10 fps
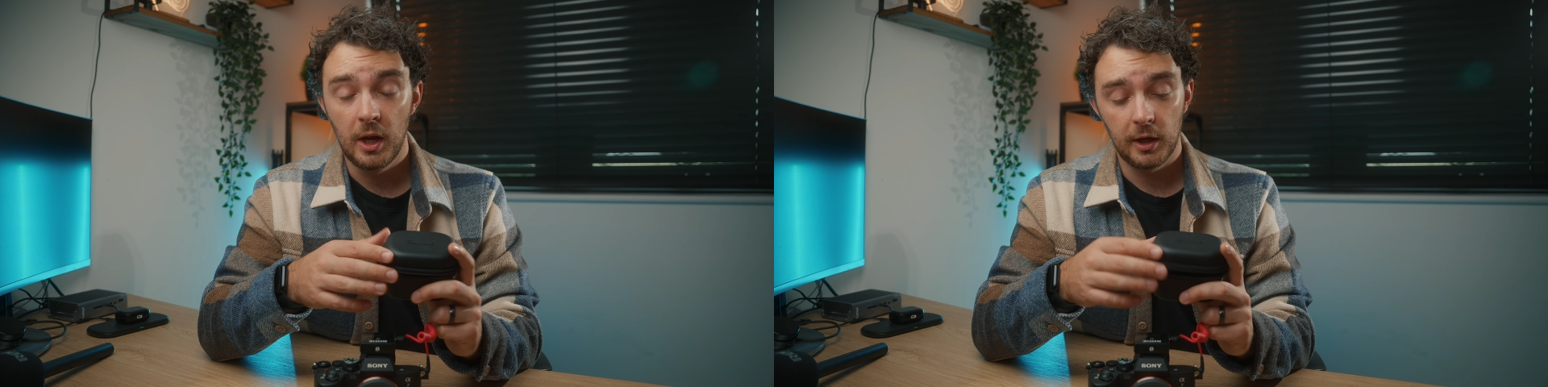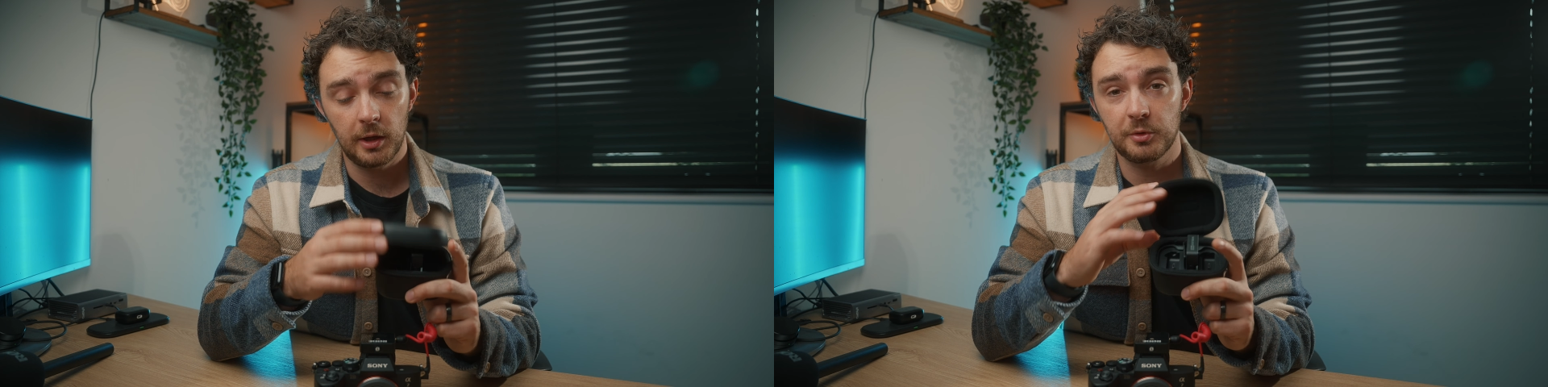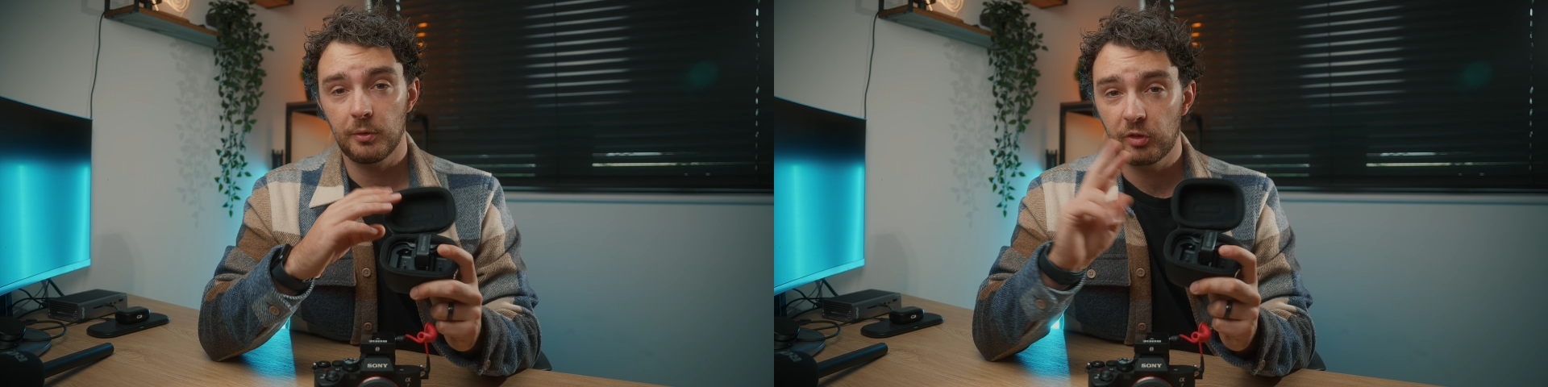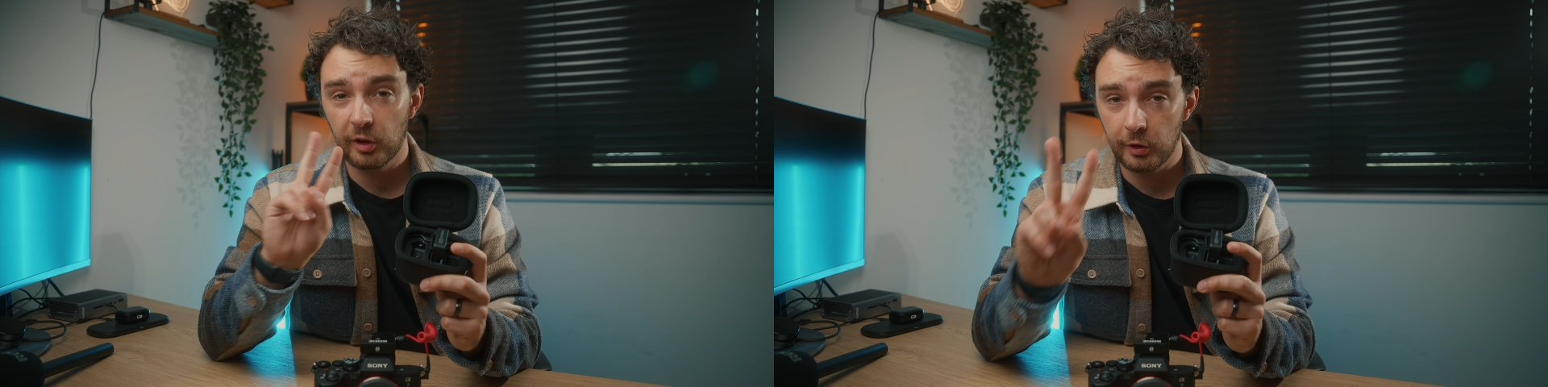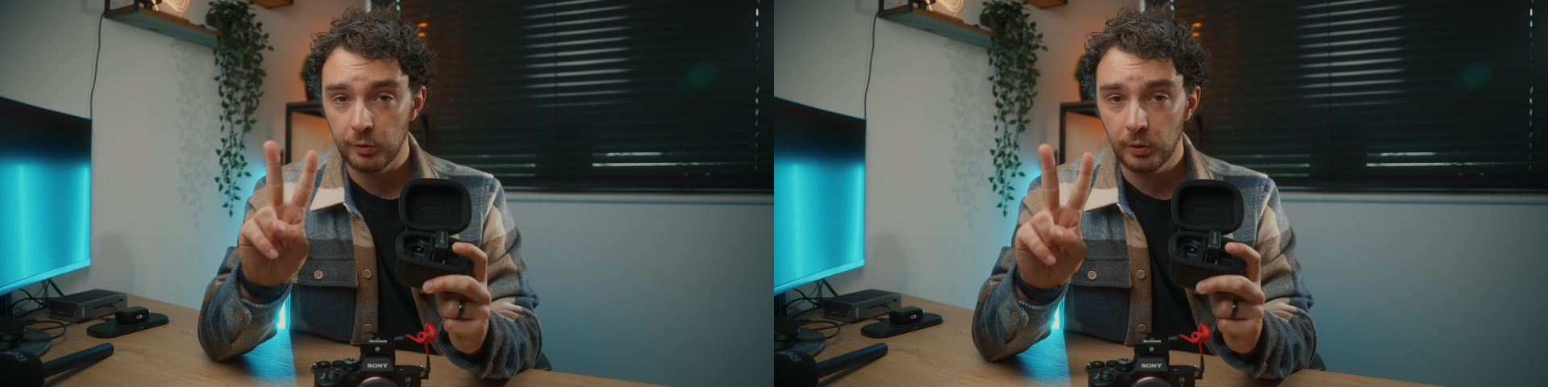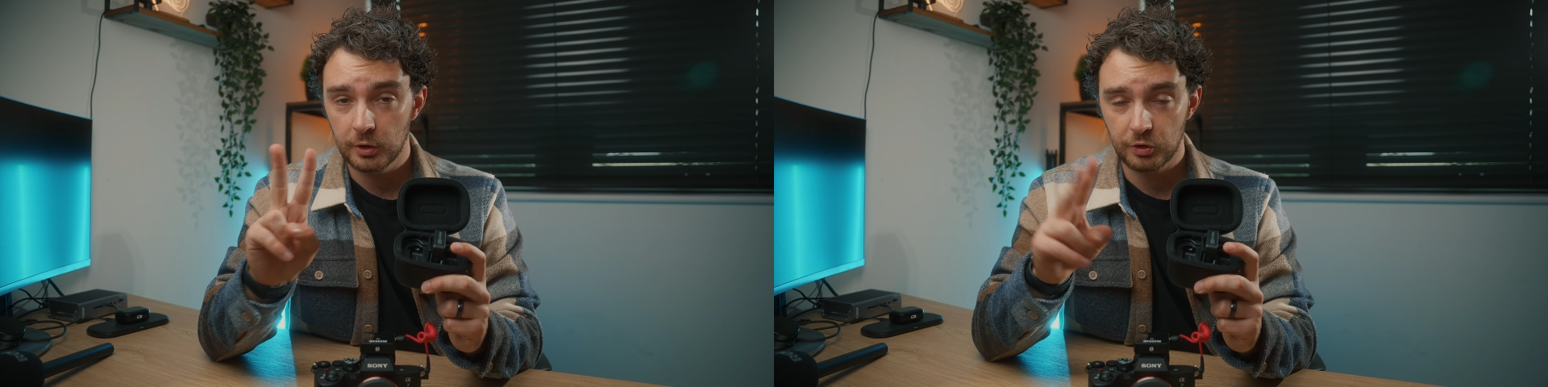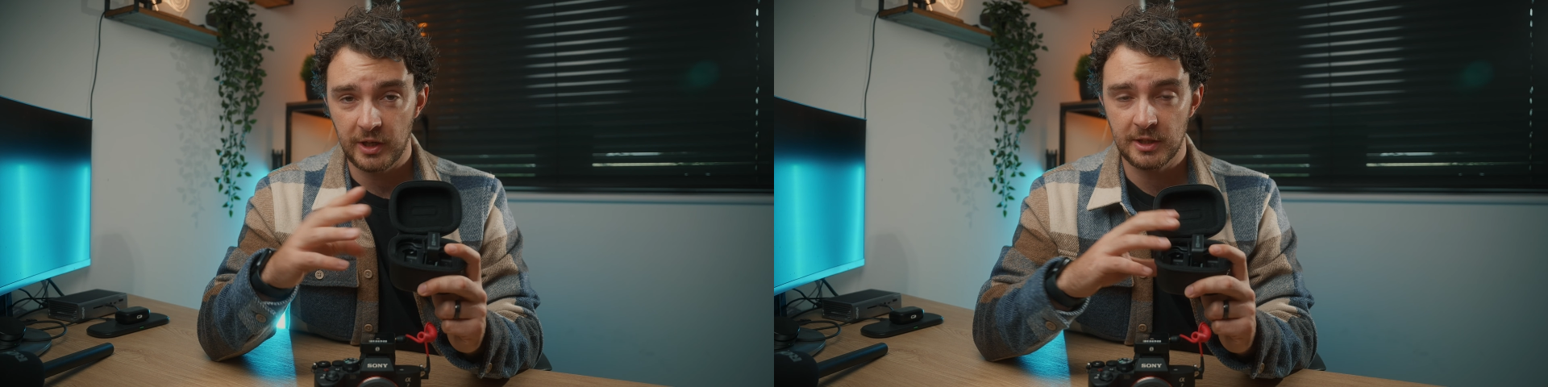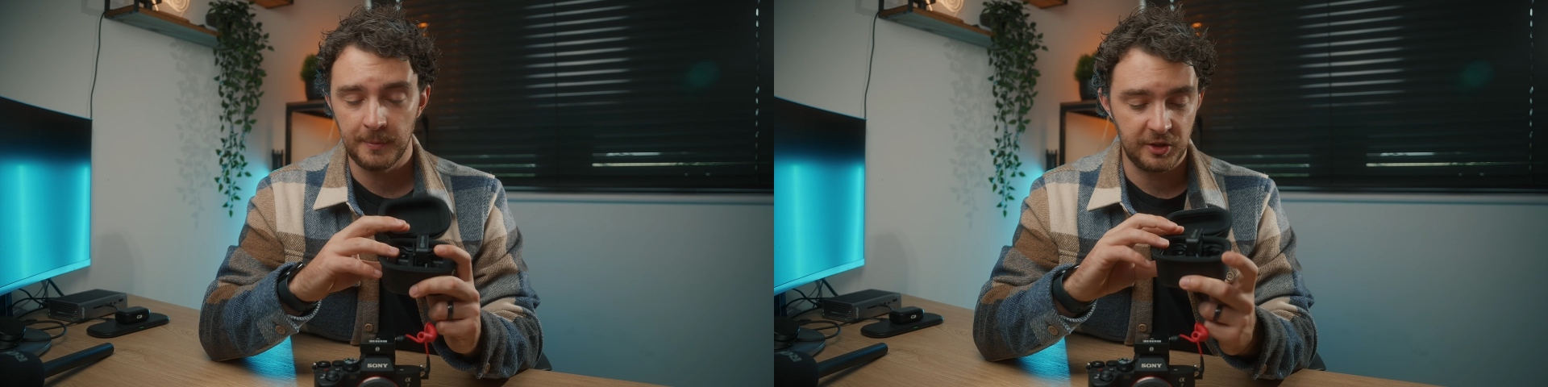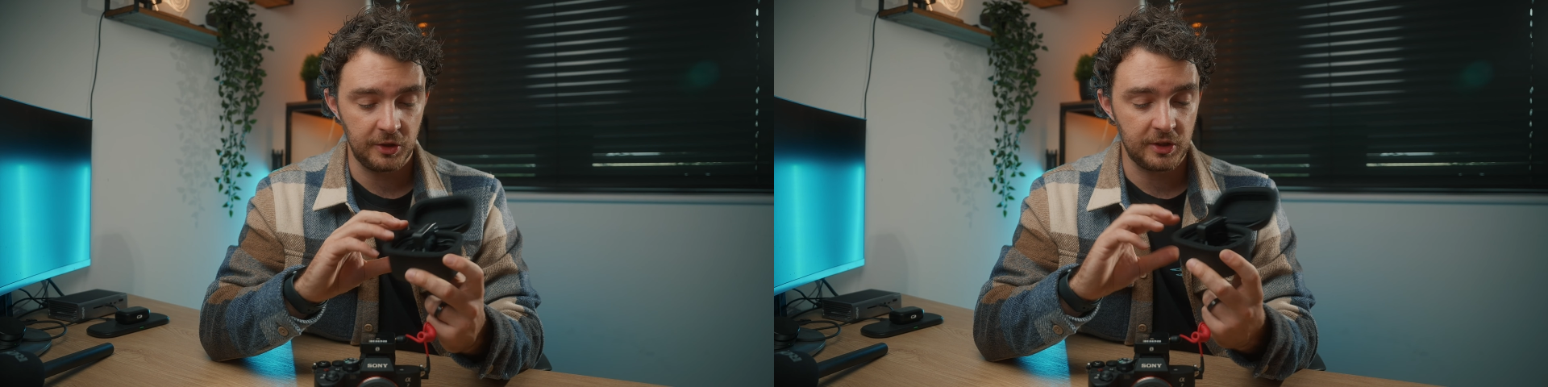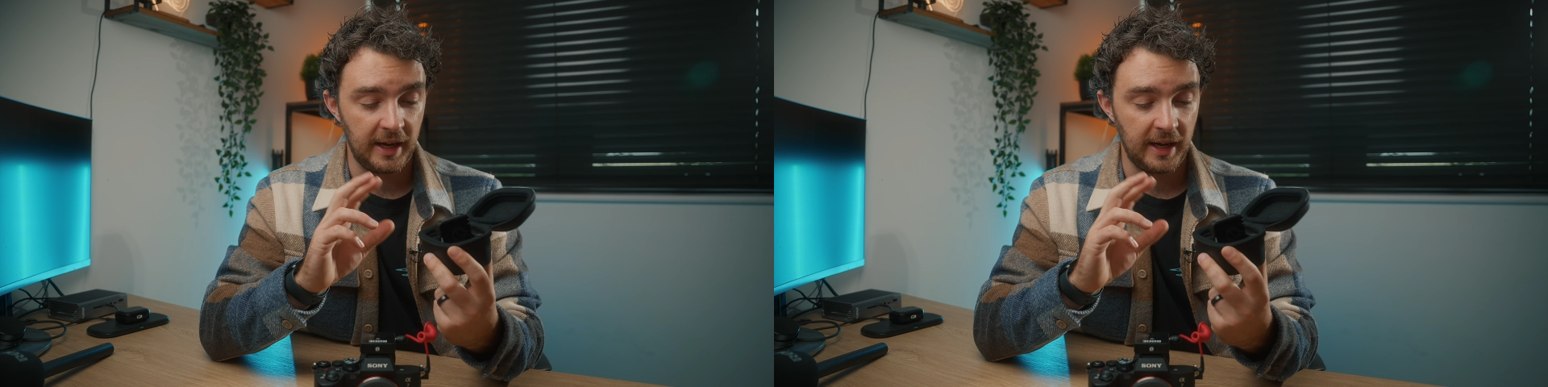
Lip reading: comes with 2 transmitters